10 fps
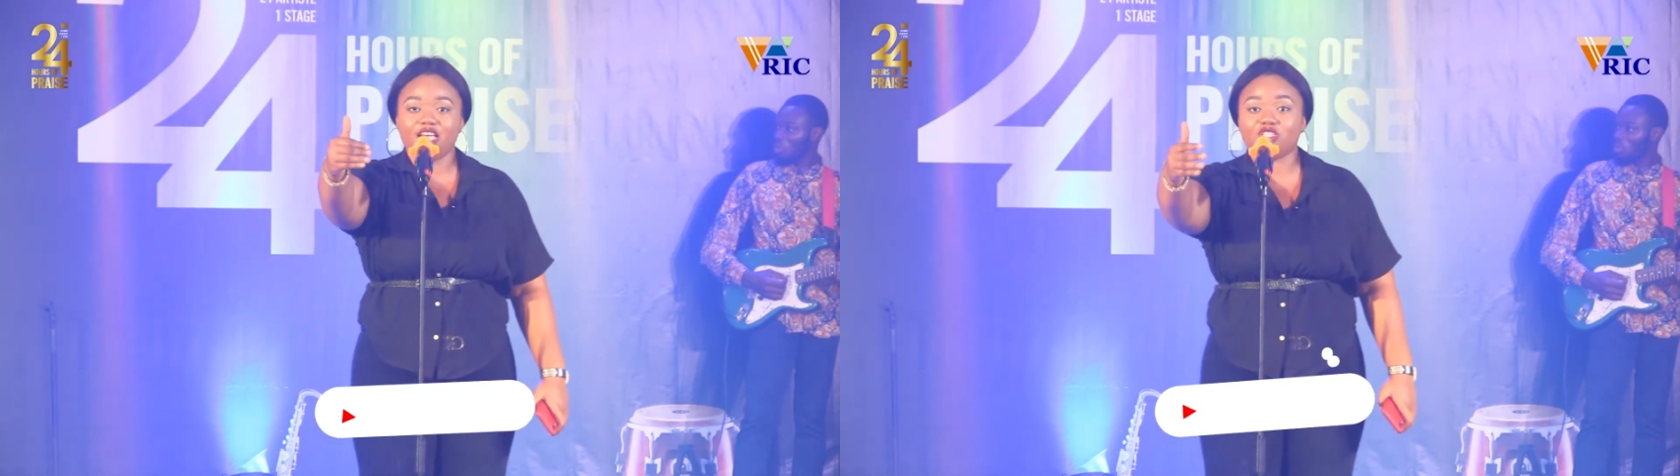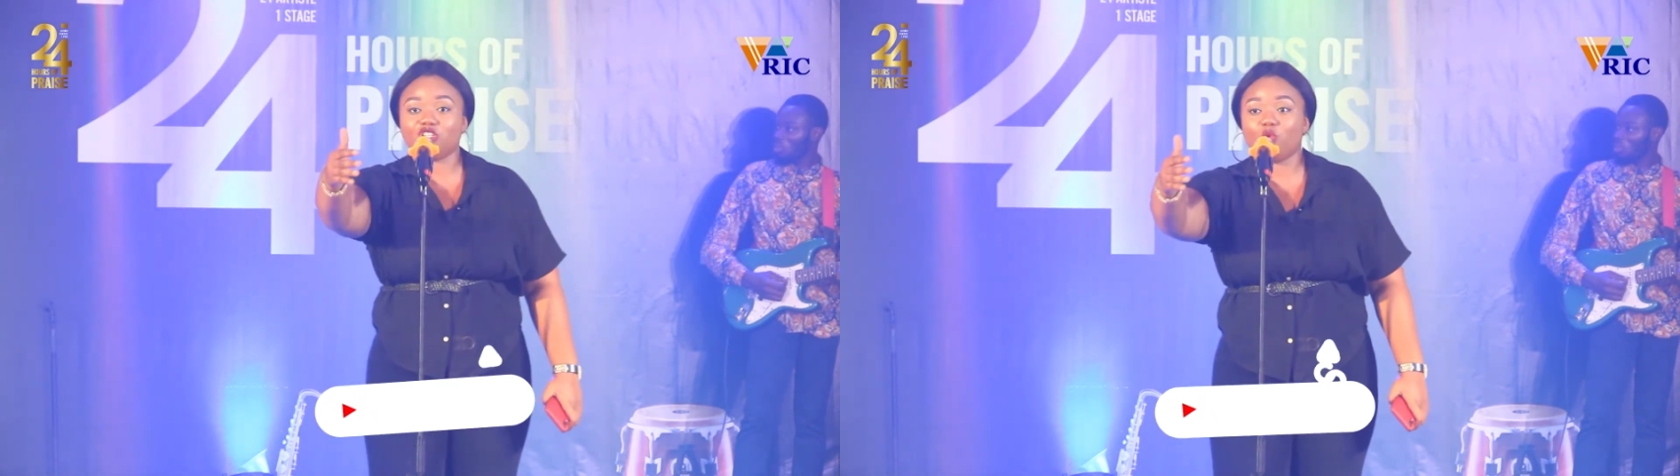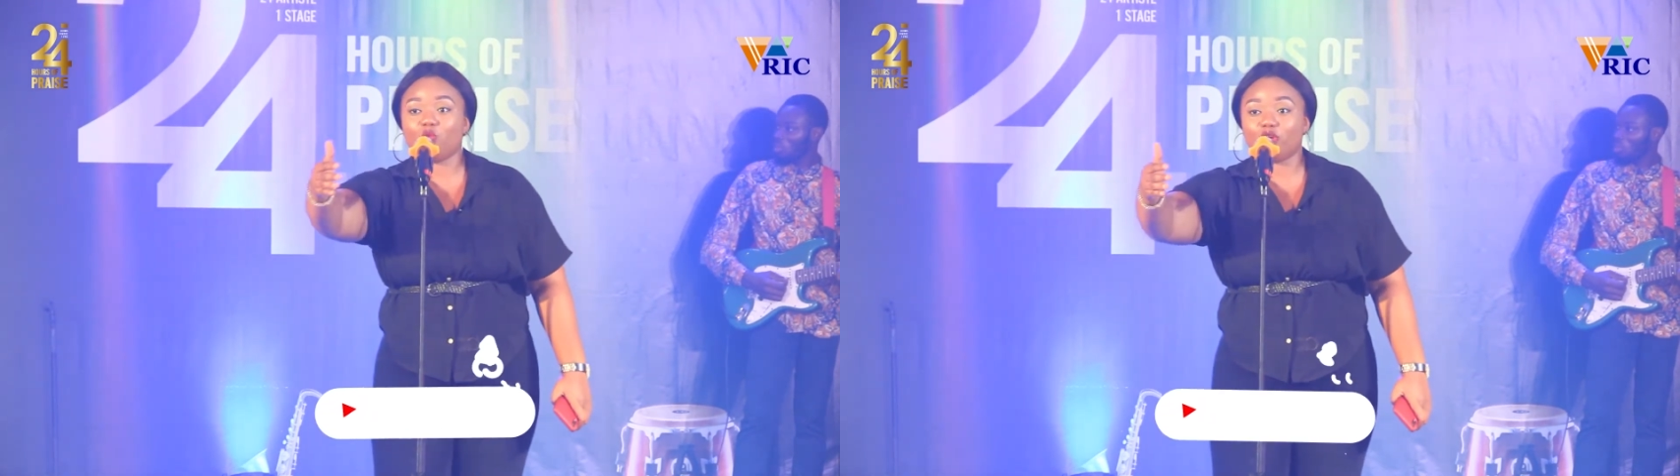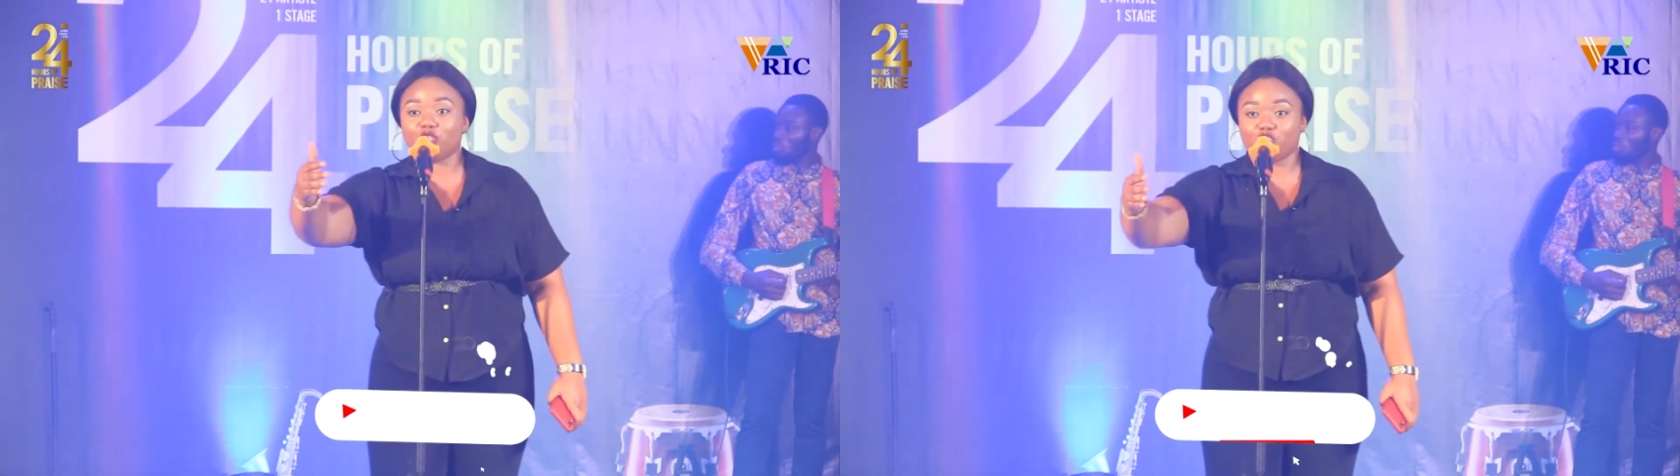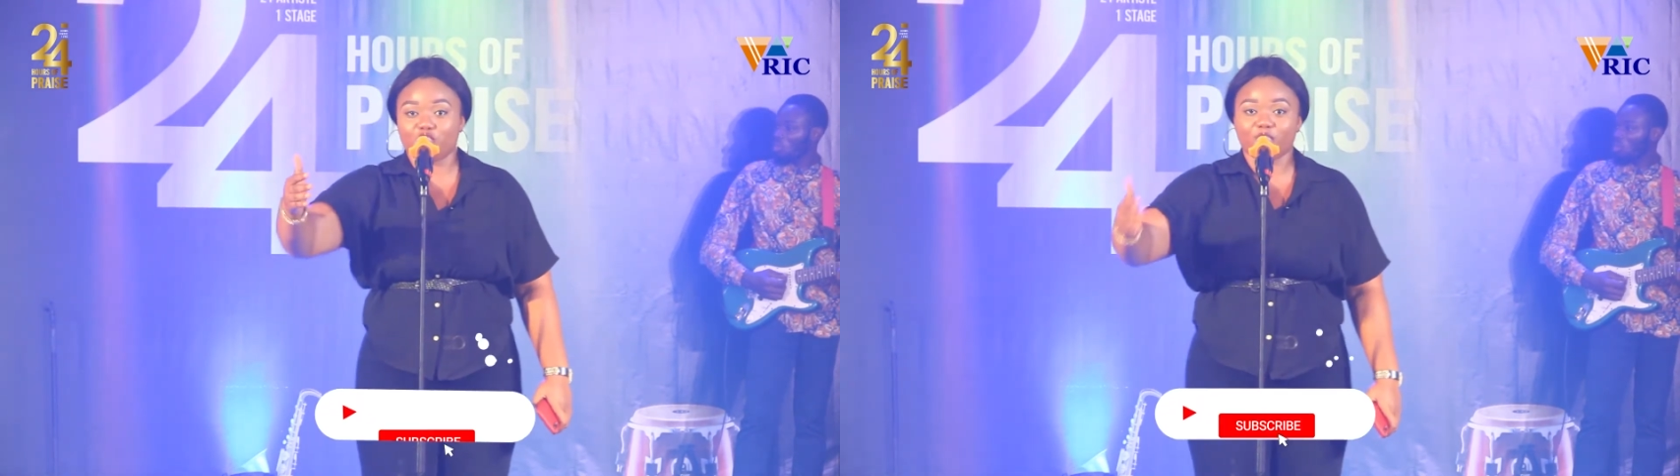into the
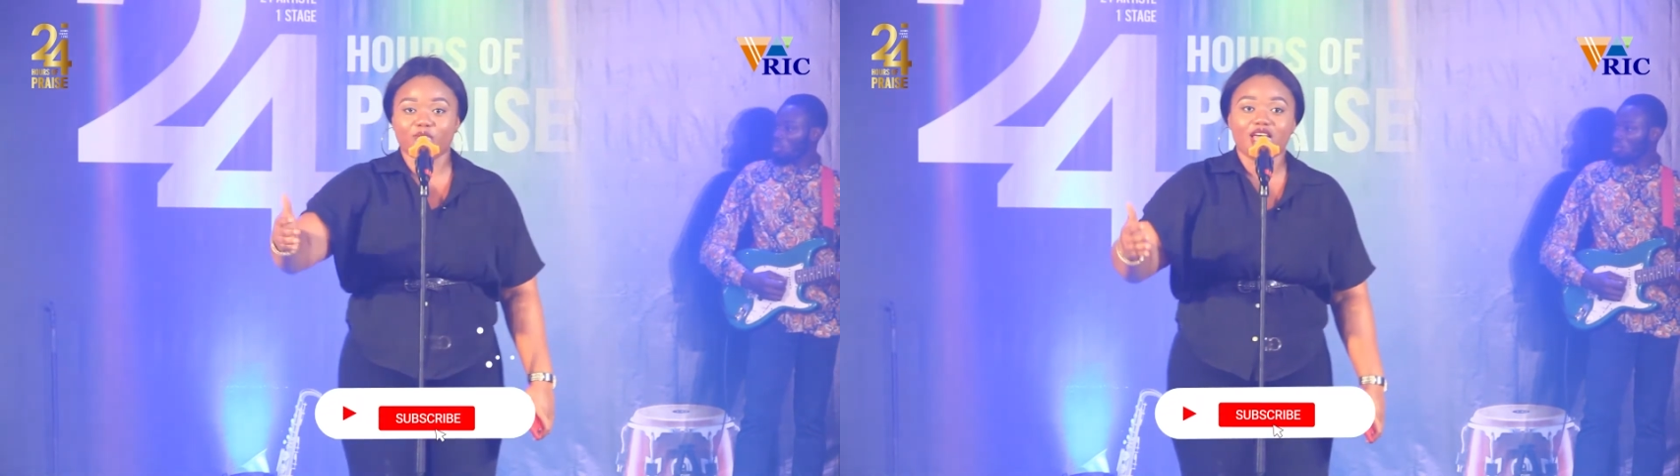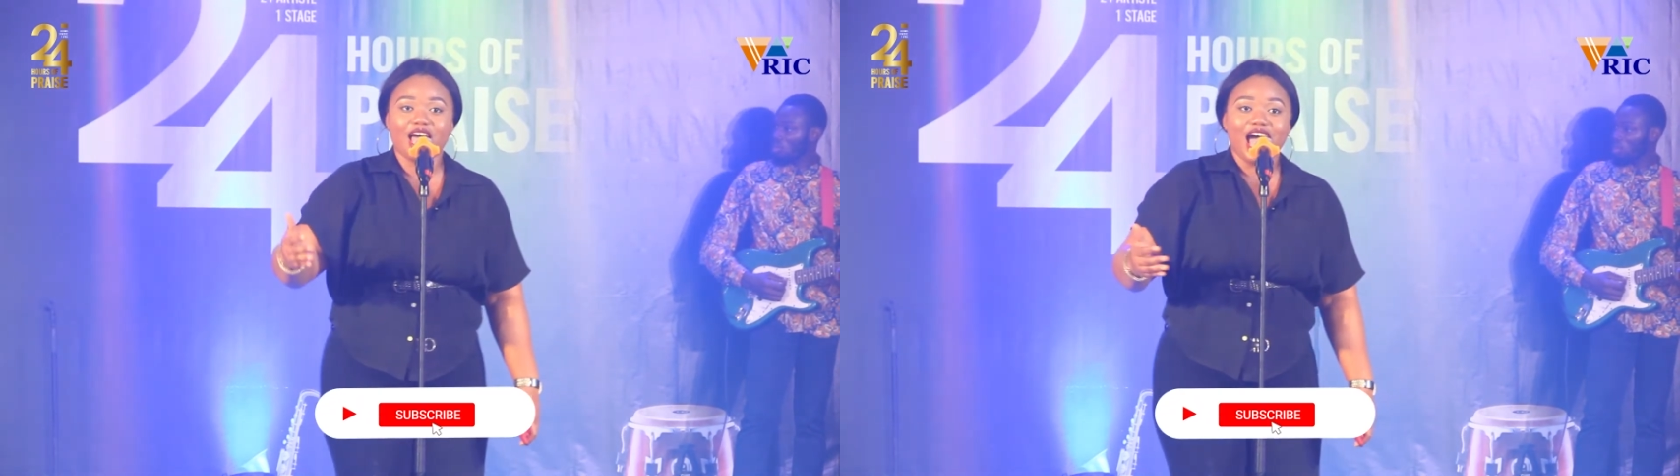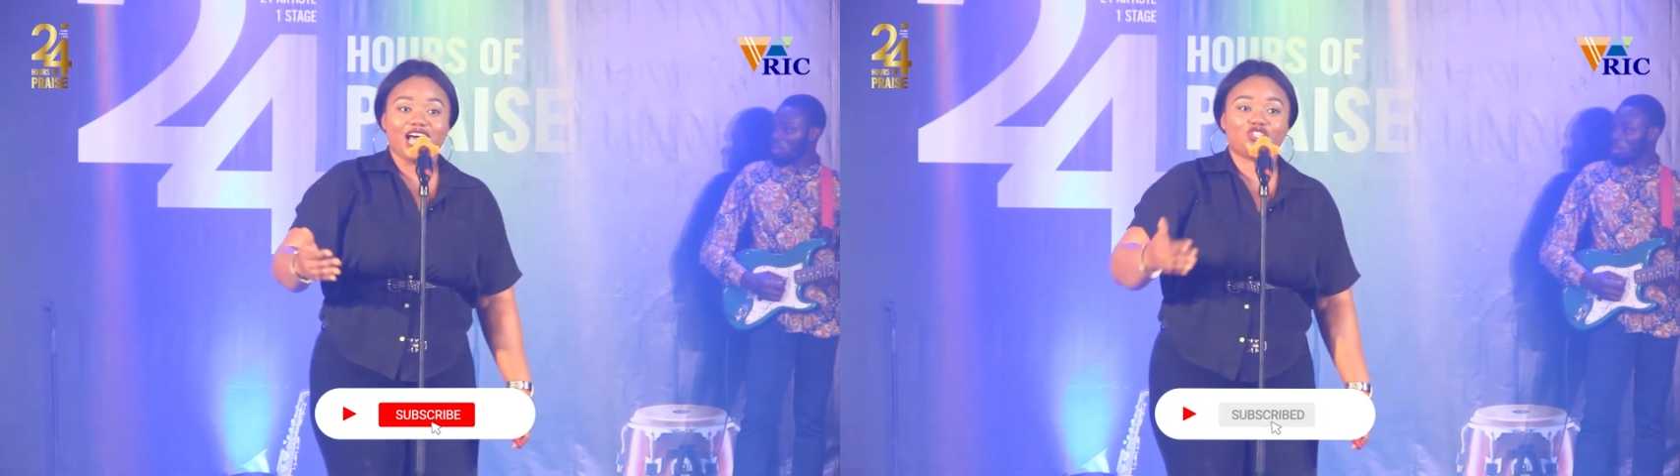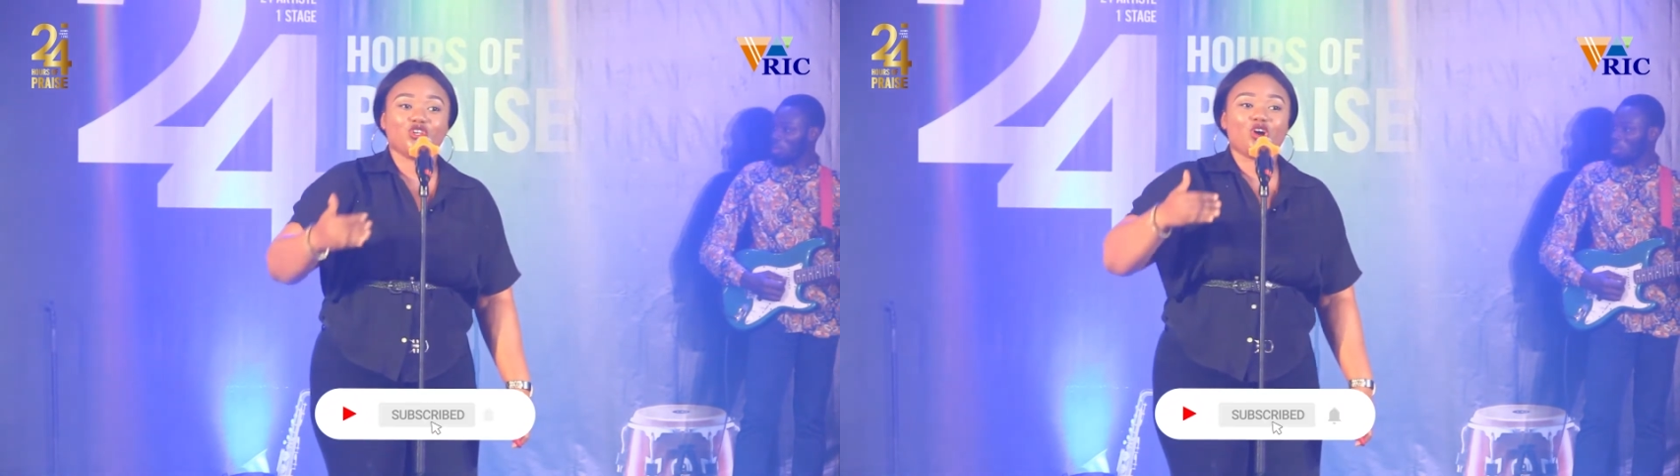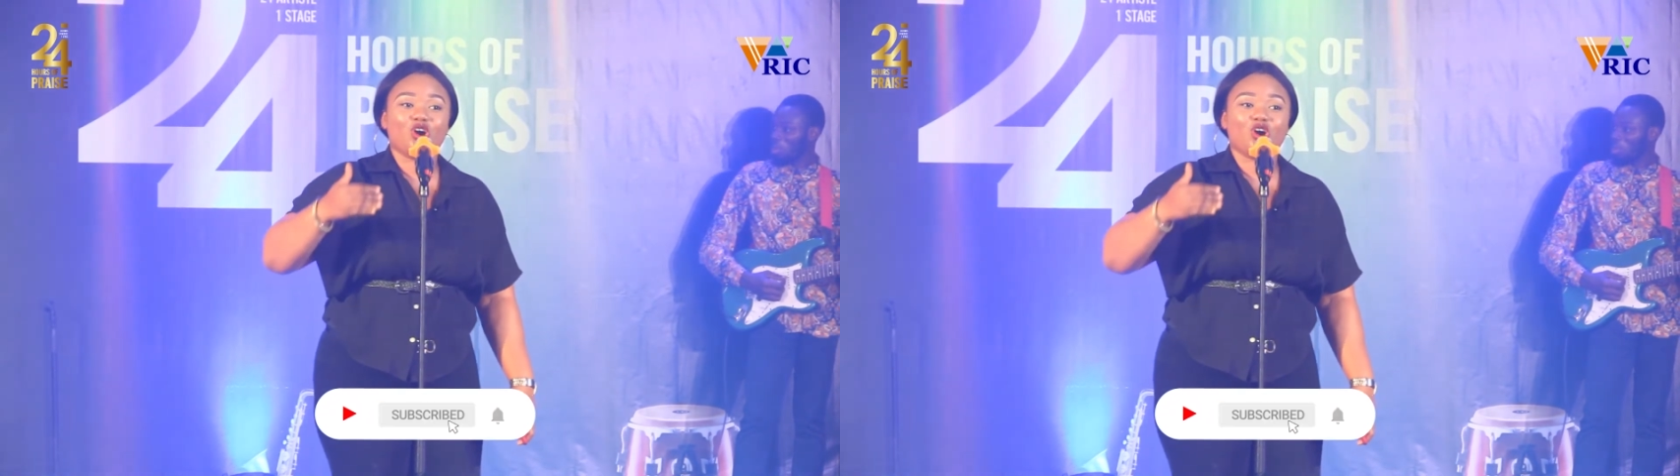worship, as you